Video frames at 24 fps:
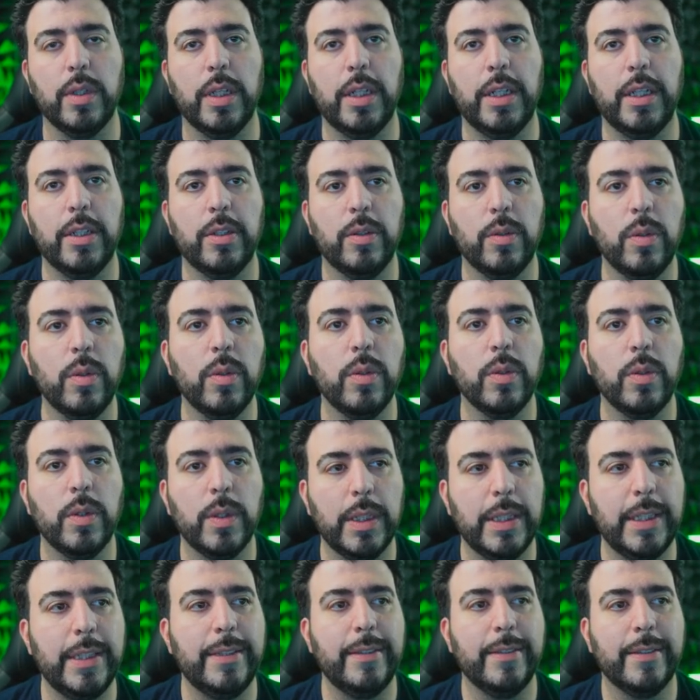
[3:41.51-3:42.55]
Uh, Google
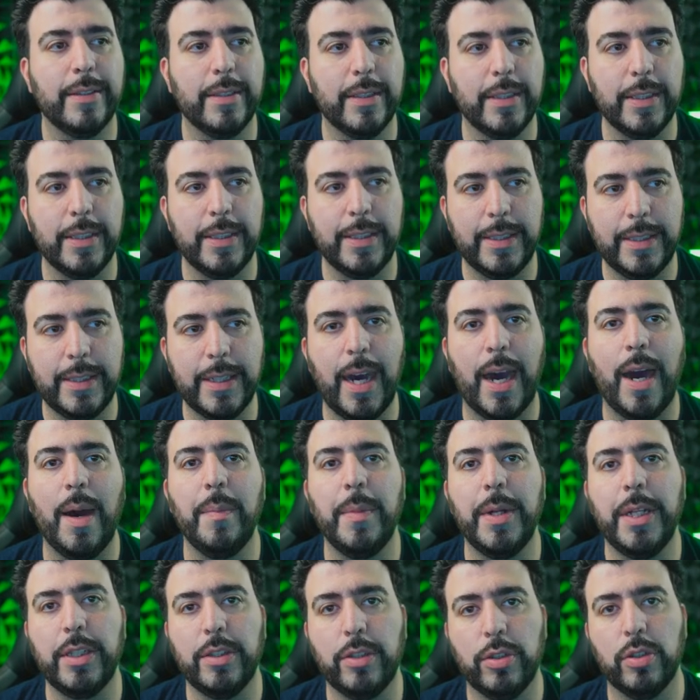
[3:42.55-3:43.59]
is the
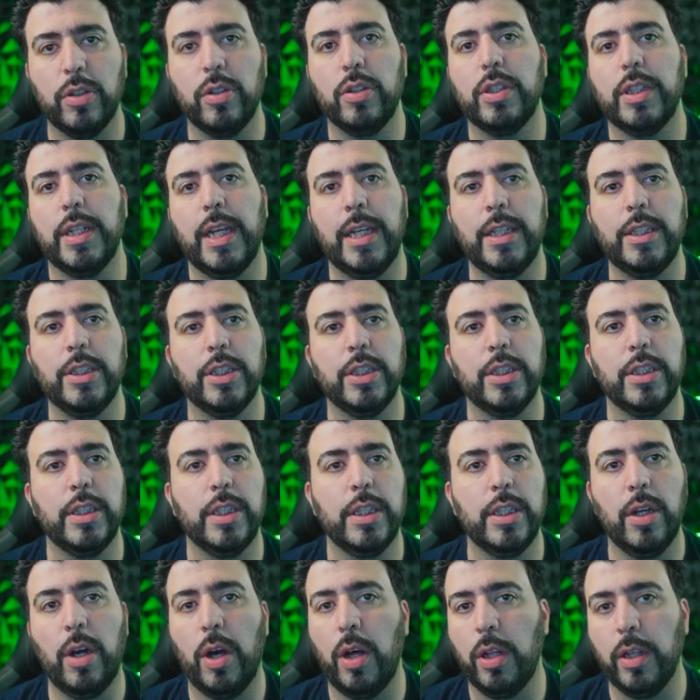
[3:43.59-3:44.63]
dominant search engine
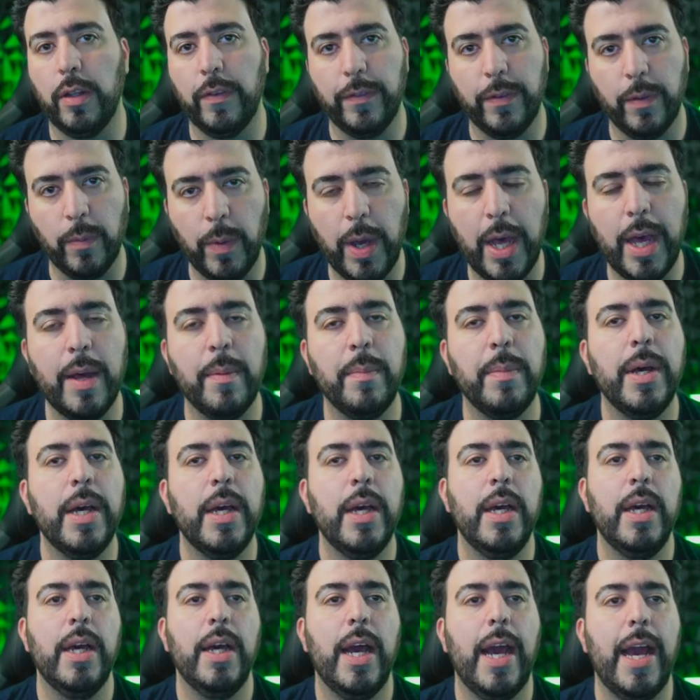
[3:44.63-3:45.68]
in all of the web.
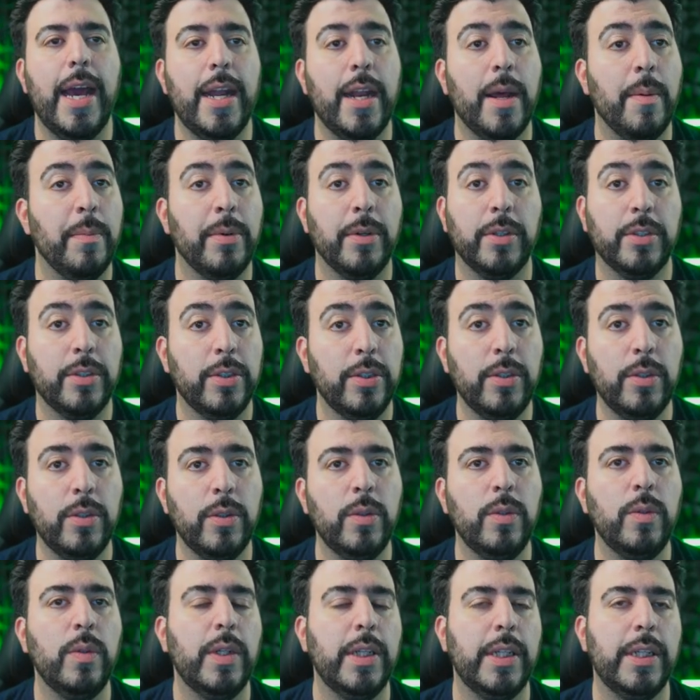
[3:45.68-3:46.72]
And number
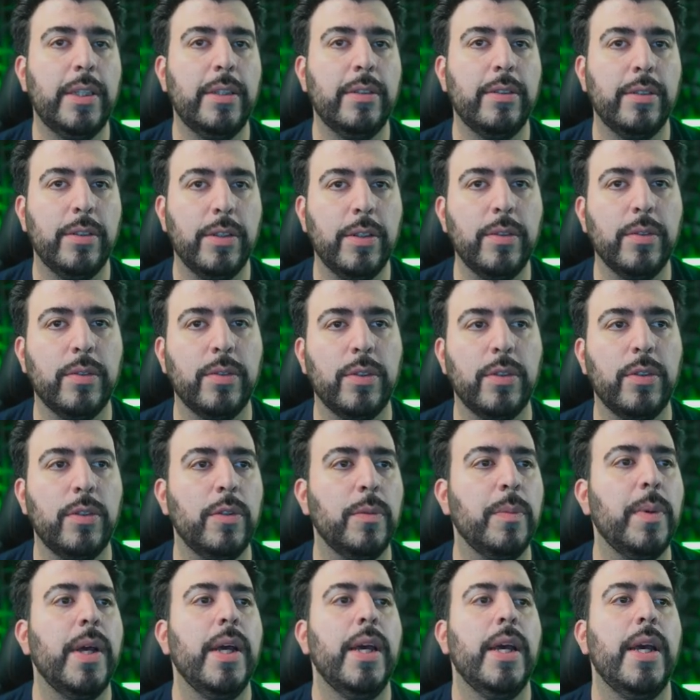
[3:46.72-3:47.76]
two is
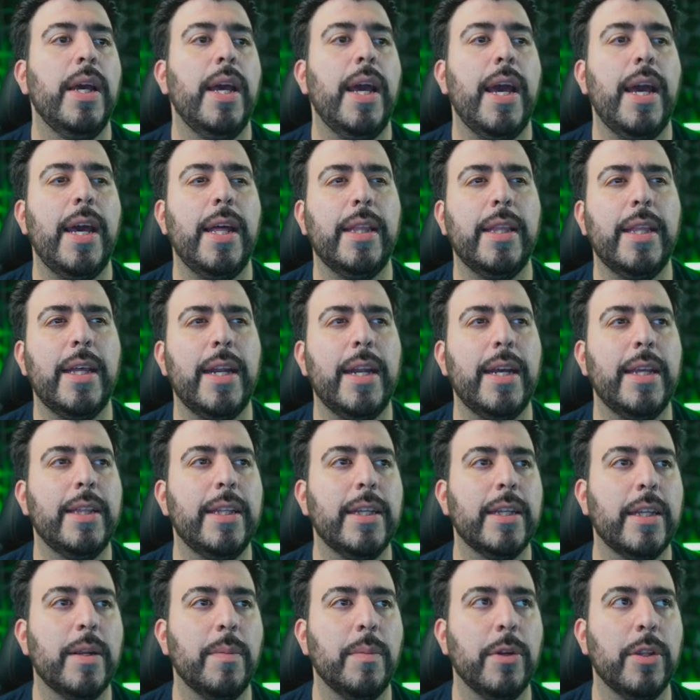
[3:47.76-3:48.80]
YouTube. And then I
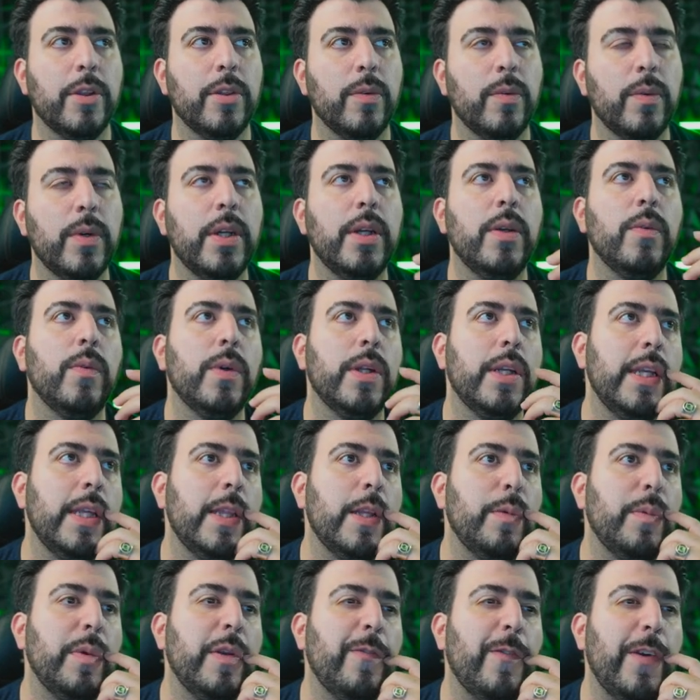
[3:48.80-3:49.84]
think number three would either
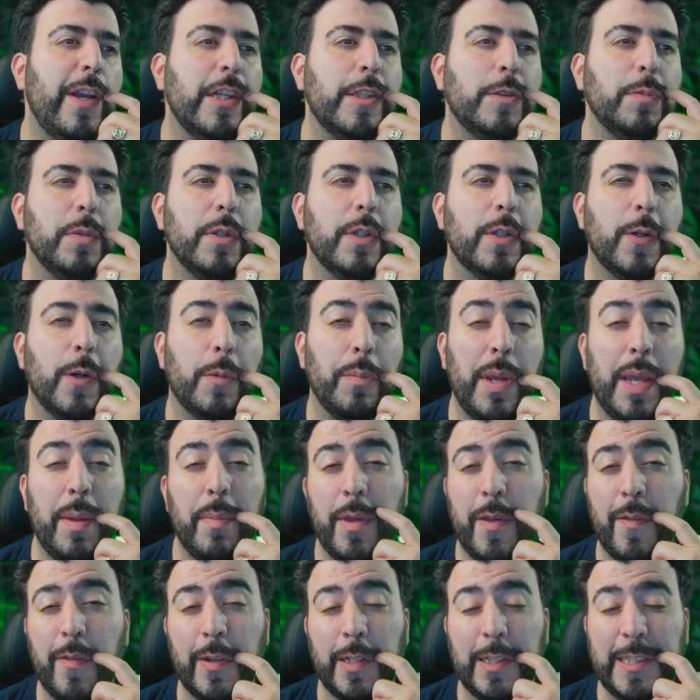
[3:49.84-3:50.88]
be Facebook or
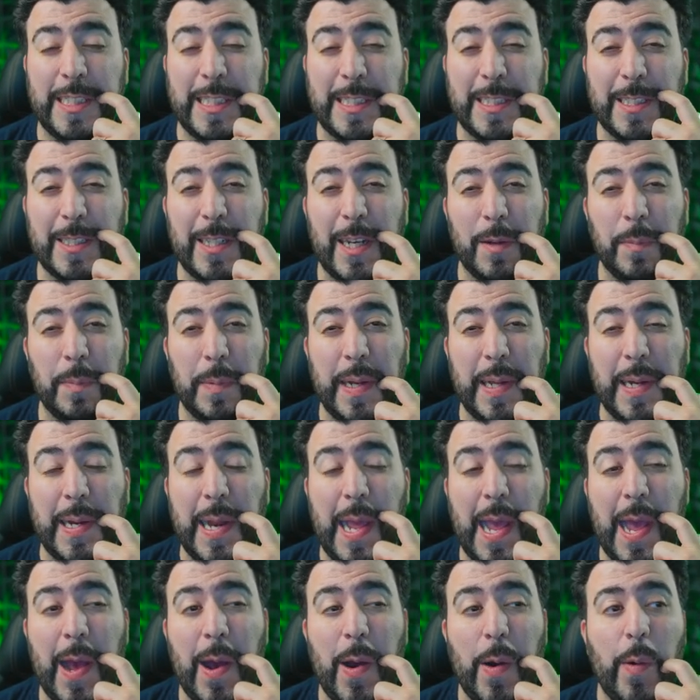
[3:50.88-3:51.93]
maybe even TikTok by
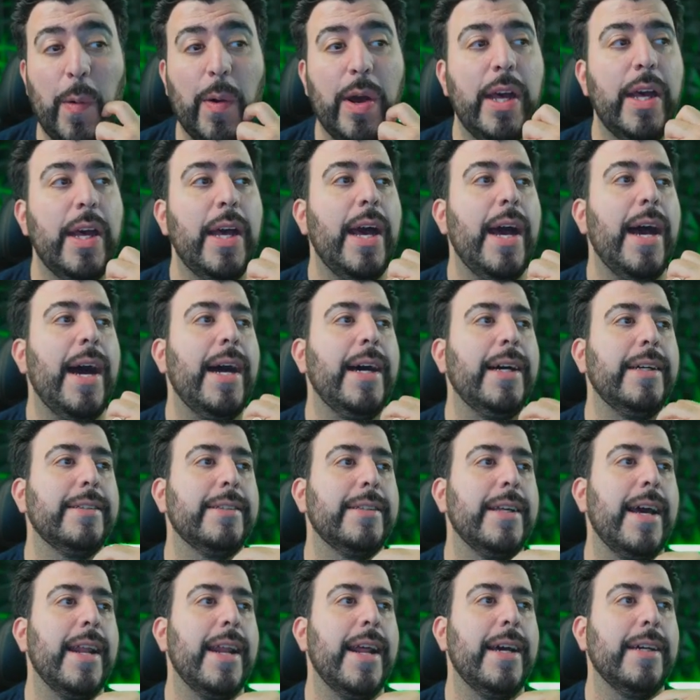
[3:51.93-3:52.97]
now, as
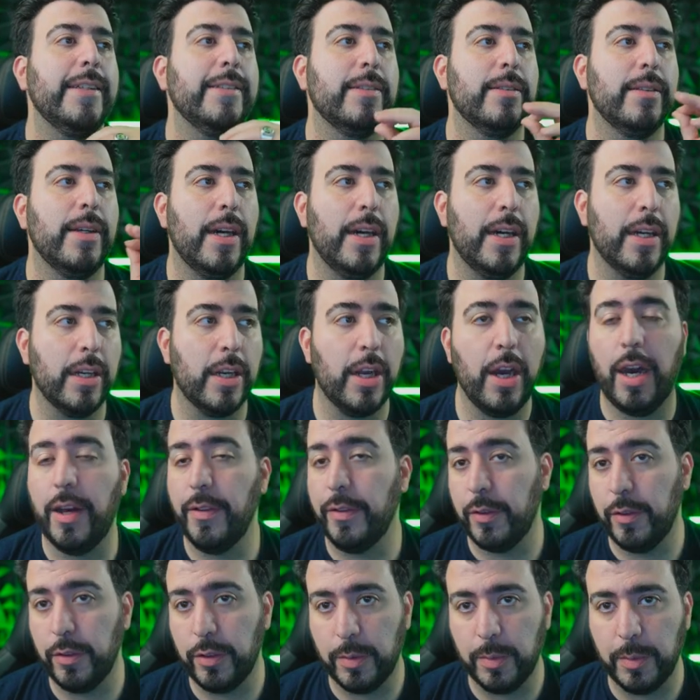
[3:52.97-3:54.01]
that has uh, gone
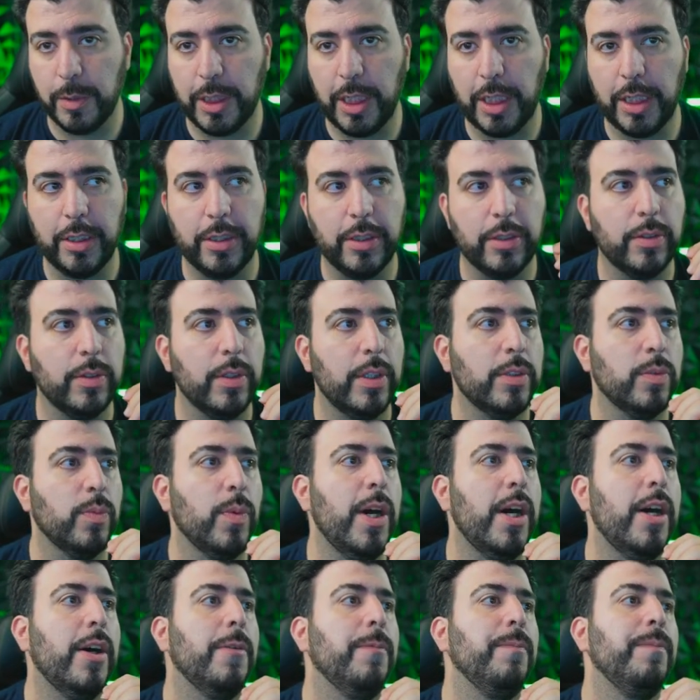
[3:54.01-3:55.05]
through some changes as
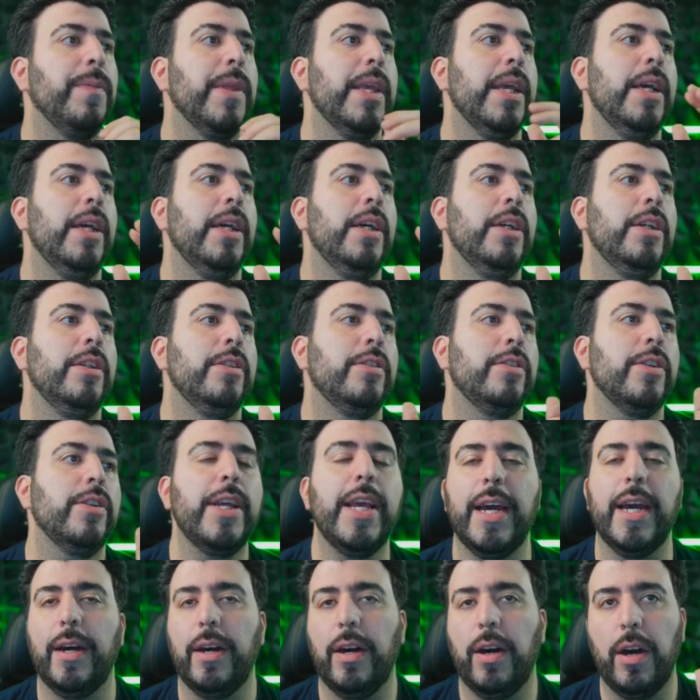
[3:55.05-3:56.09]
well. So,
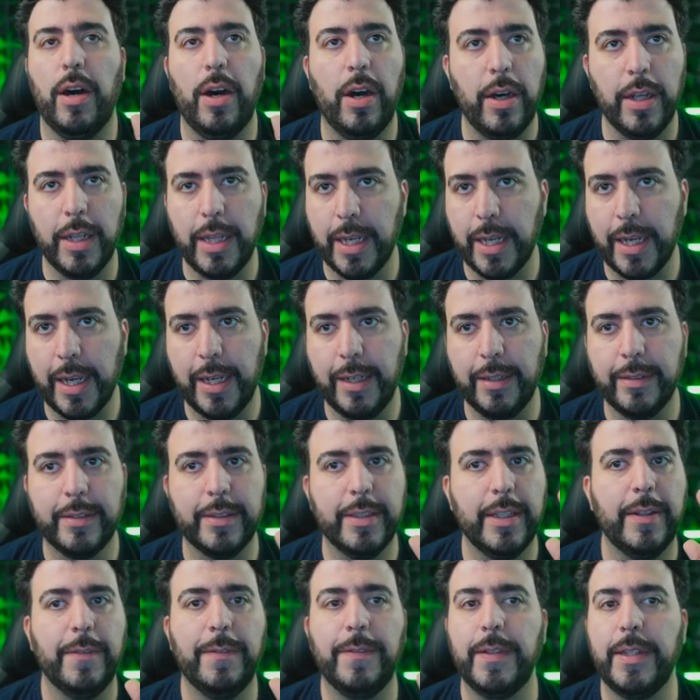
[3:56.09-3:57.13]
yeah, all that kind of
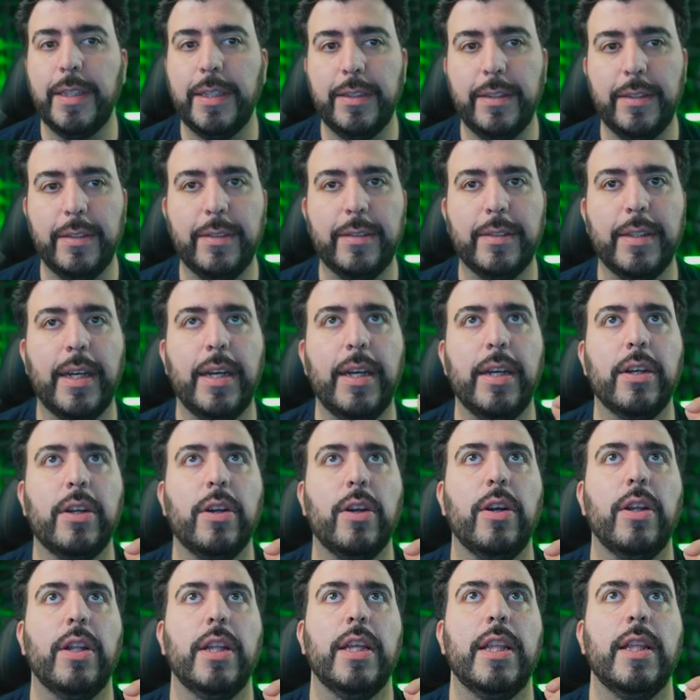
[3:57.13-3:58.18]
stuff is uh,
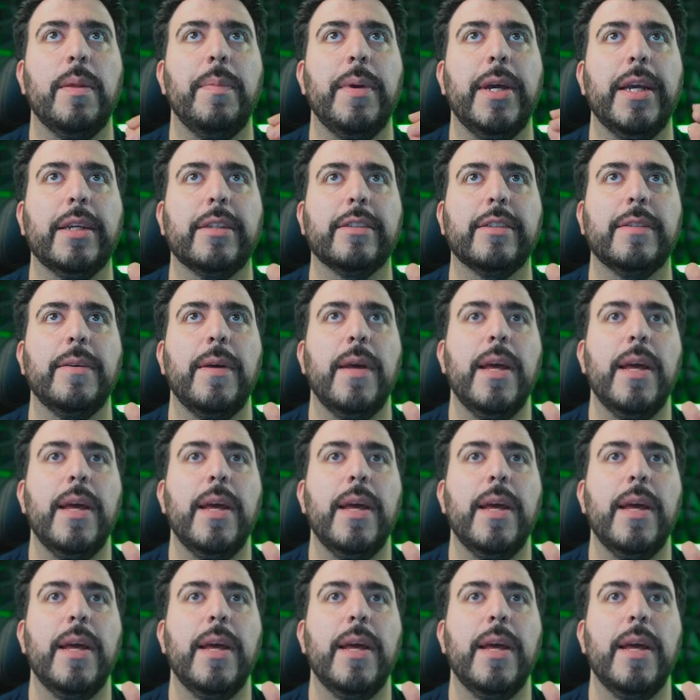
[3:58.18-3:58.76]
currently in the mix.